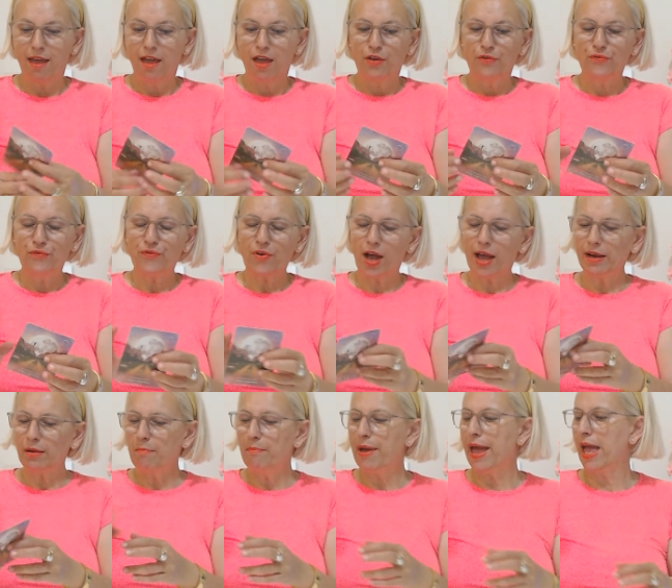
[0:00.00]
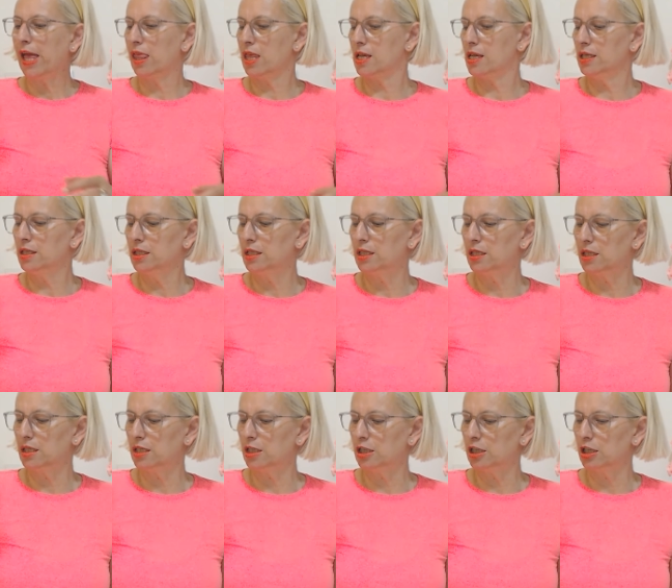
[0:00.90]
Find a
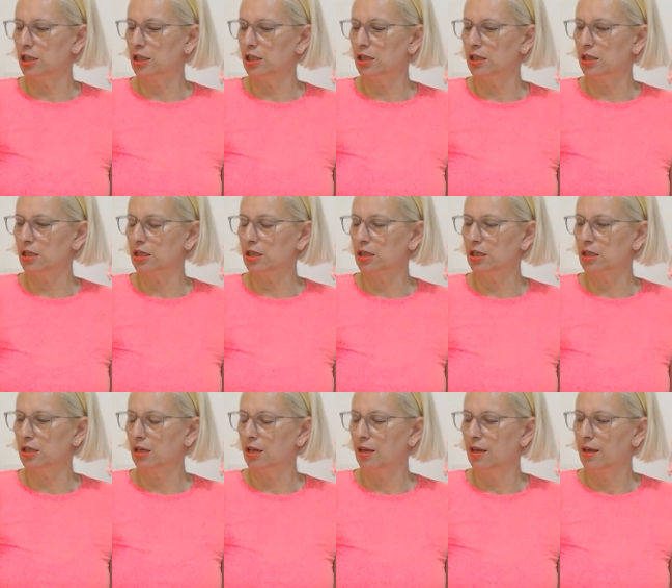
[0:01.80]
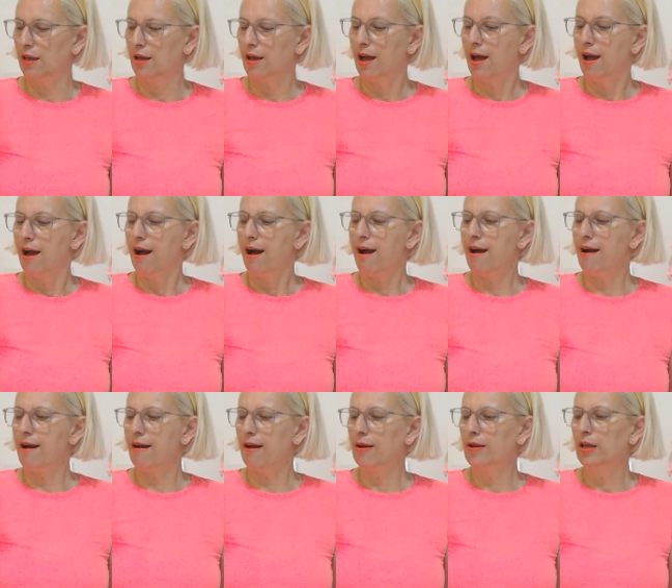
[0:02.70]
balance.
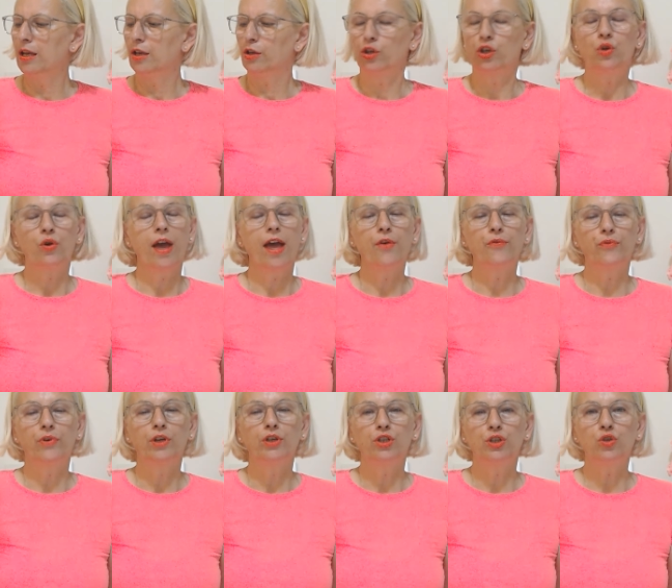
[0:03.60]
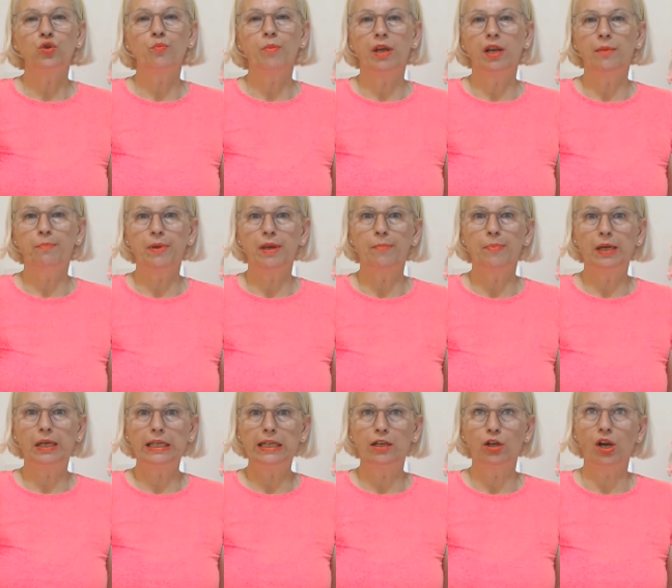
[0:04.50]
Uh-huh, you have too many people
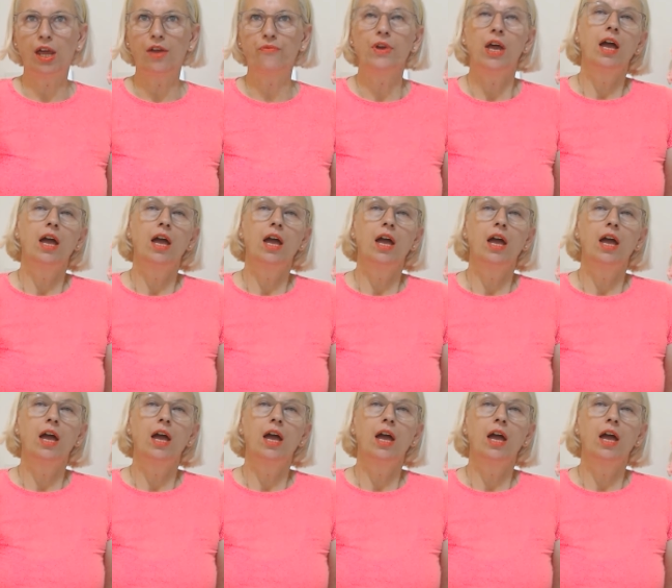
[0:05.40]
in your life.